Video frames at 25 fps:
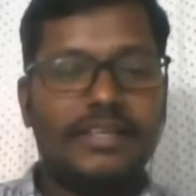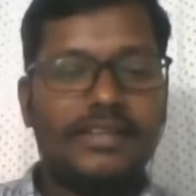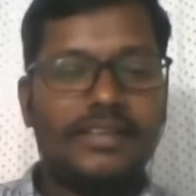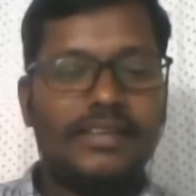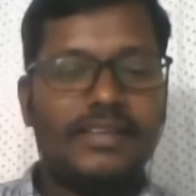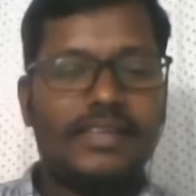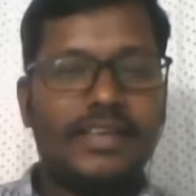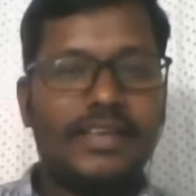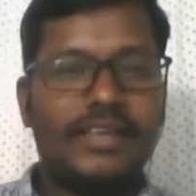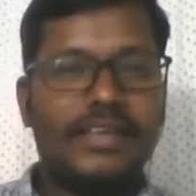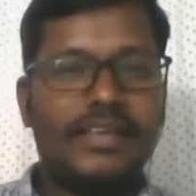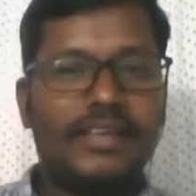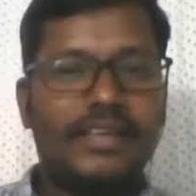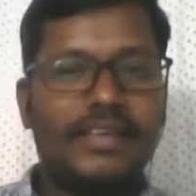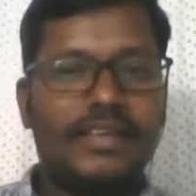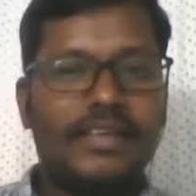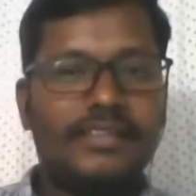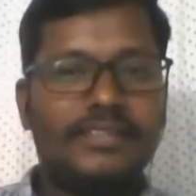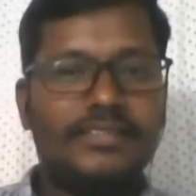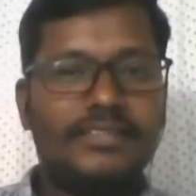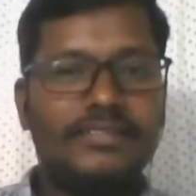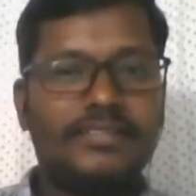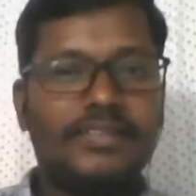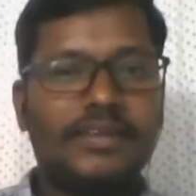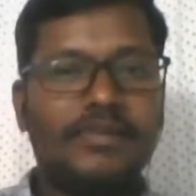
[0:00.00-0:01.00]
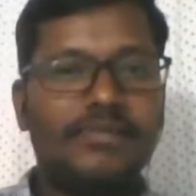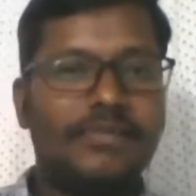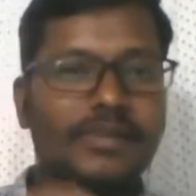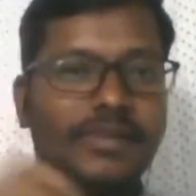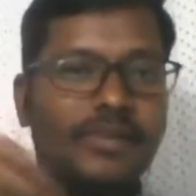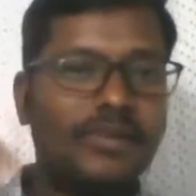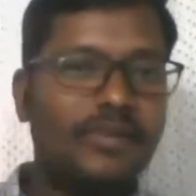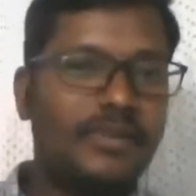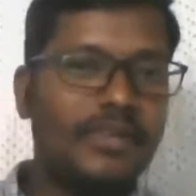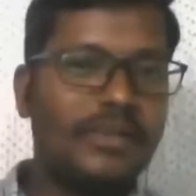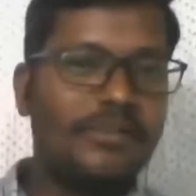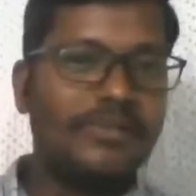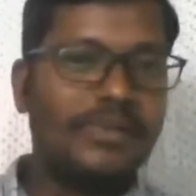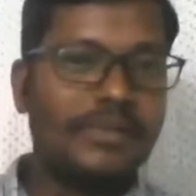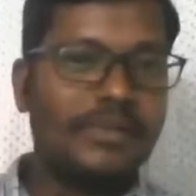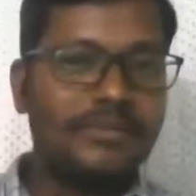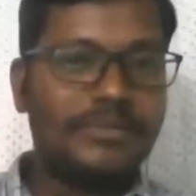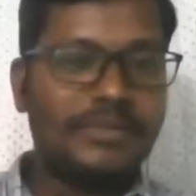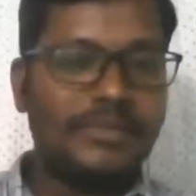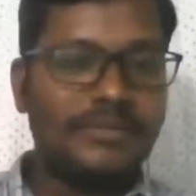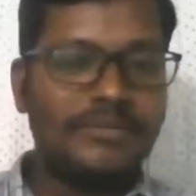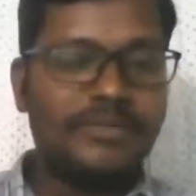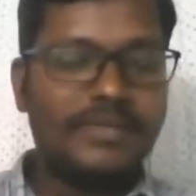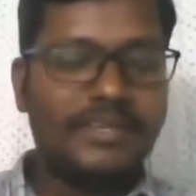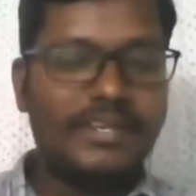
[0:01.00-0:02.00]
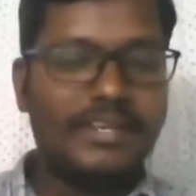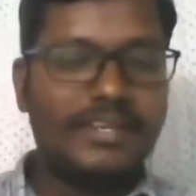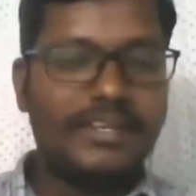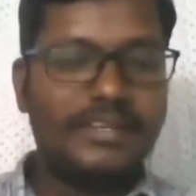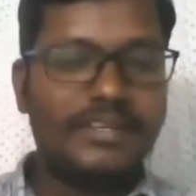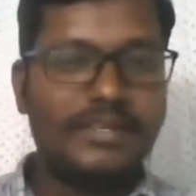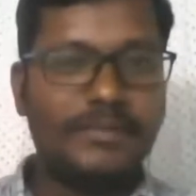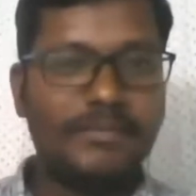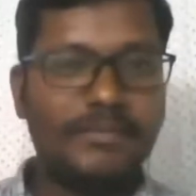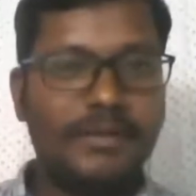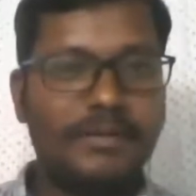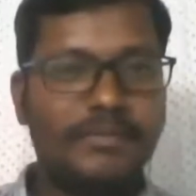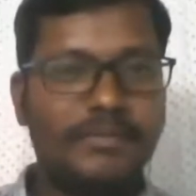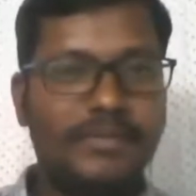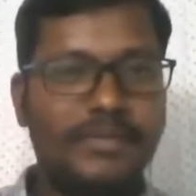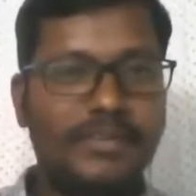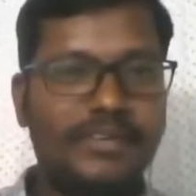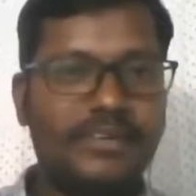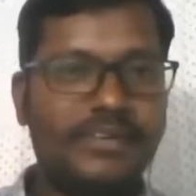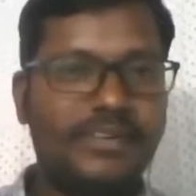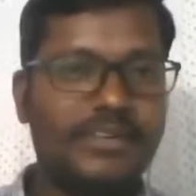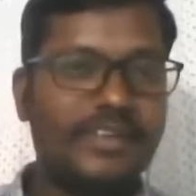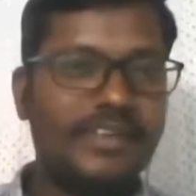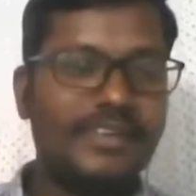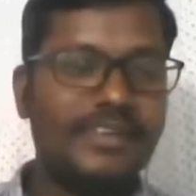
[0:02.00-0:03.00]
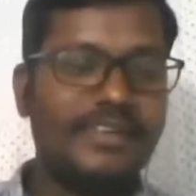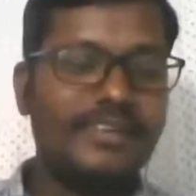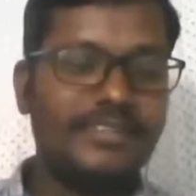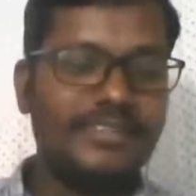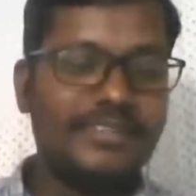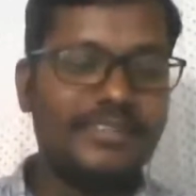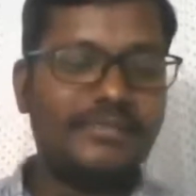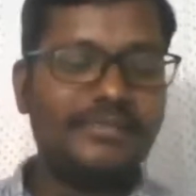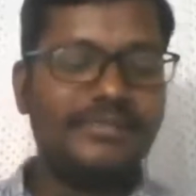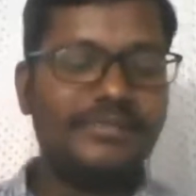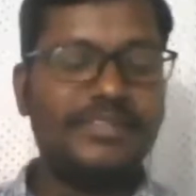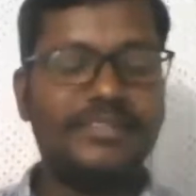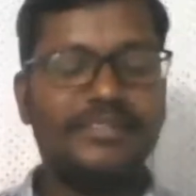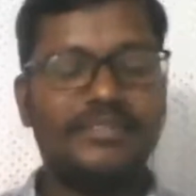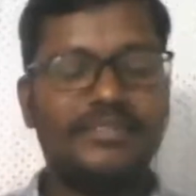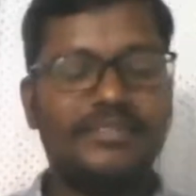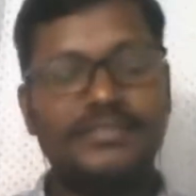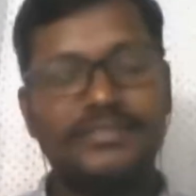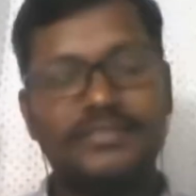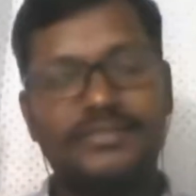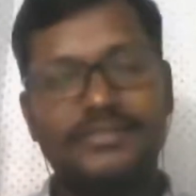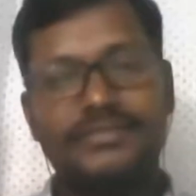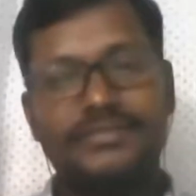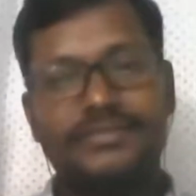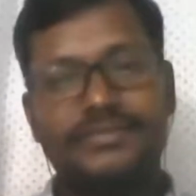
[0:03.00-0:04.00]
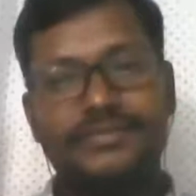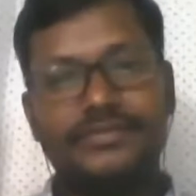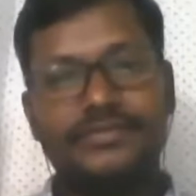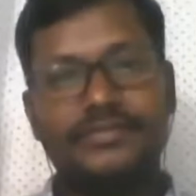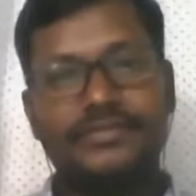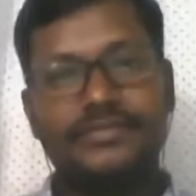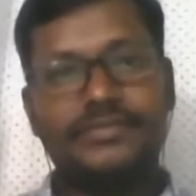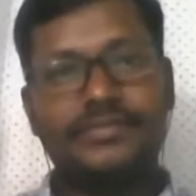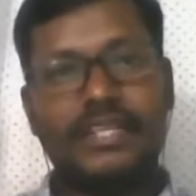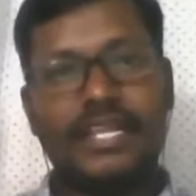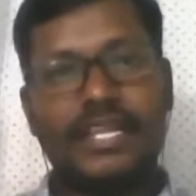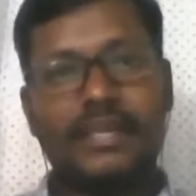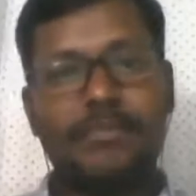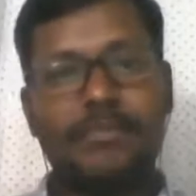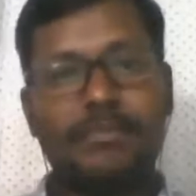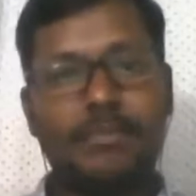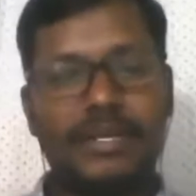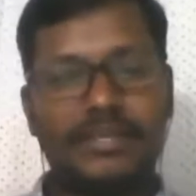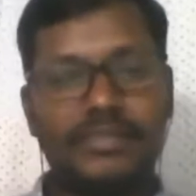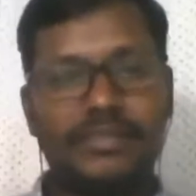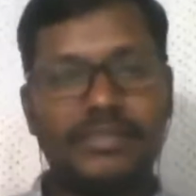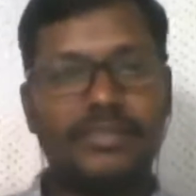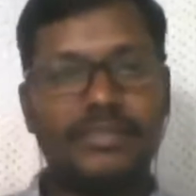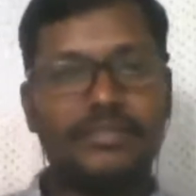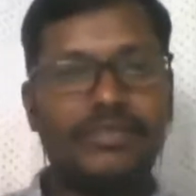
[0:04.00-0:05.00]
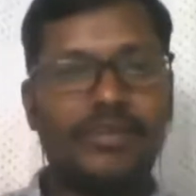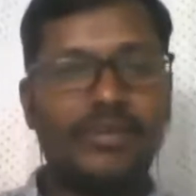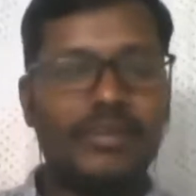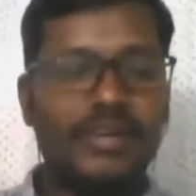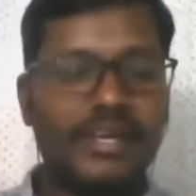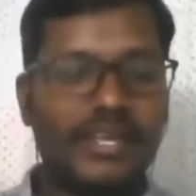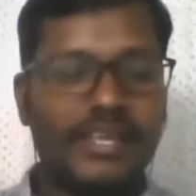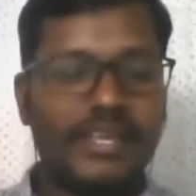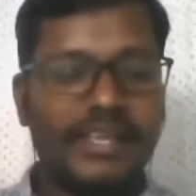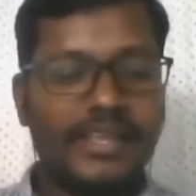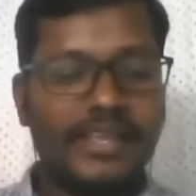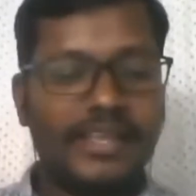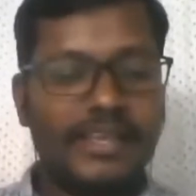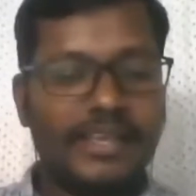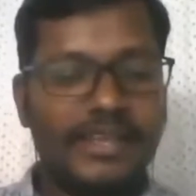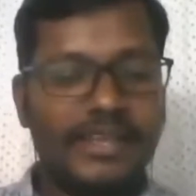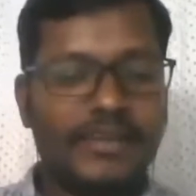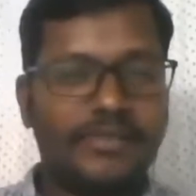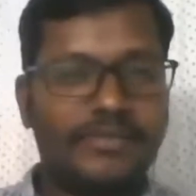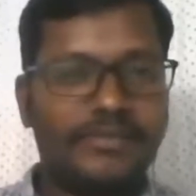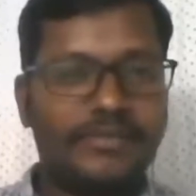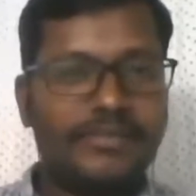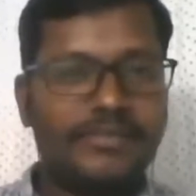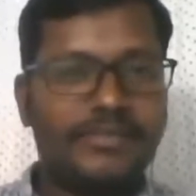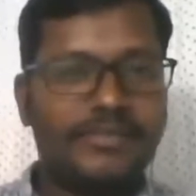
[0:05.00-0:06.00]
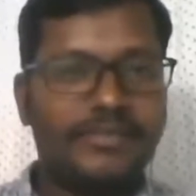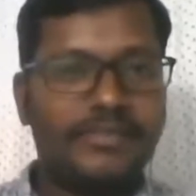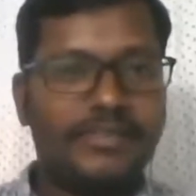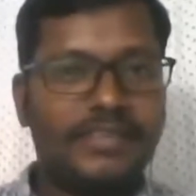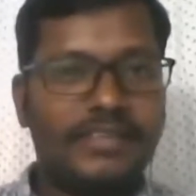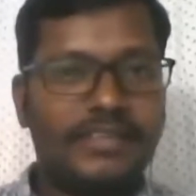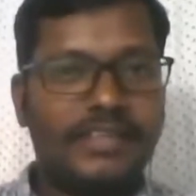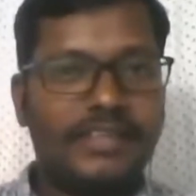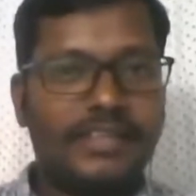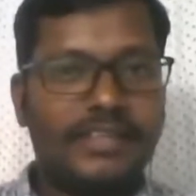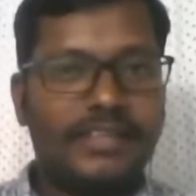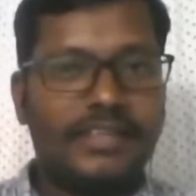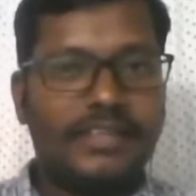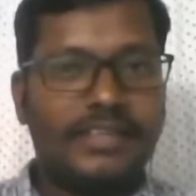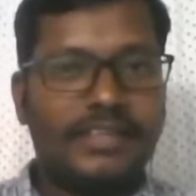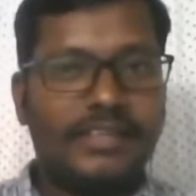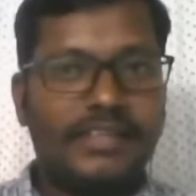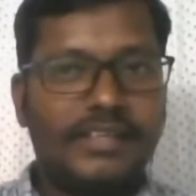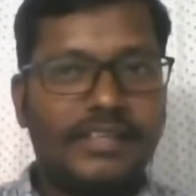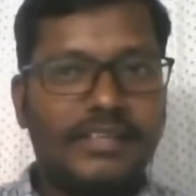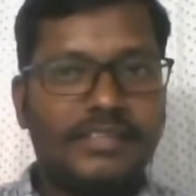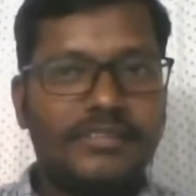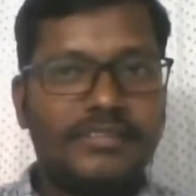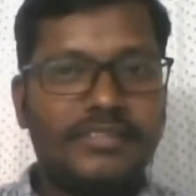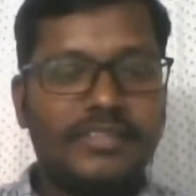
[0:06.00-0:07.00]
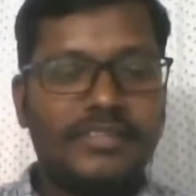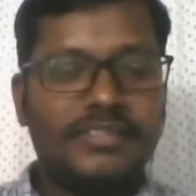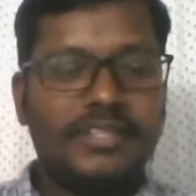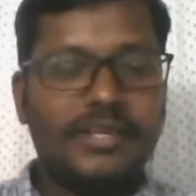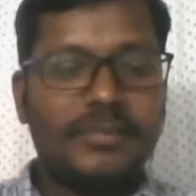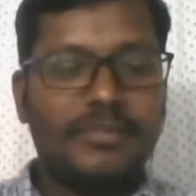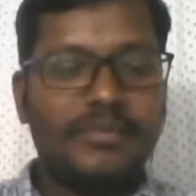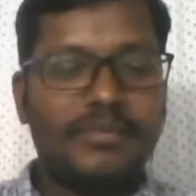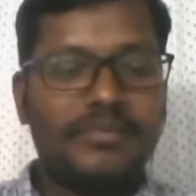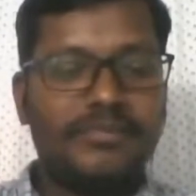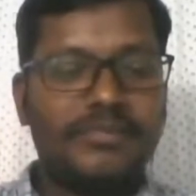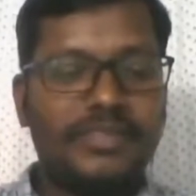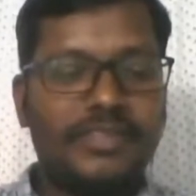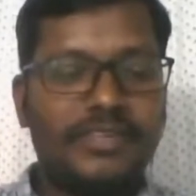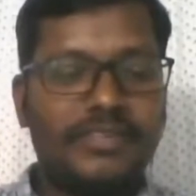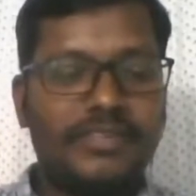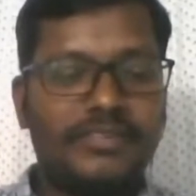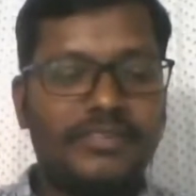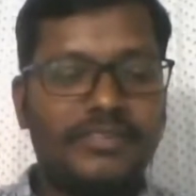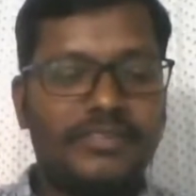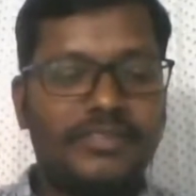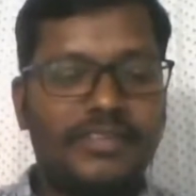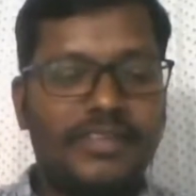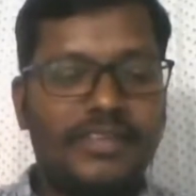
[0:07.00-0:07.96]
Okay, so someone looking from somewhere, it may be, okay, someone like mother is not taking care of. So this type of things.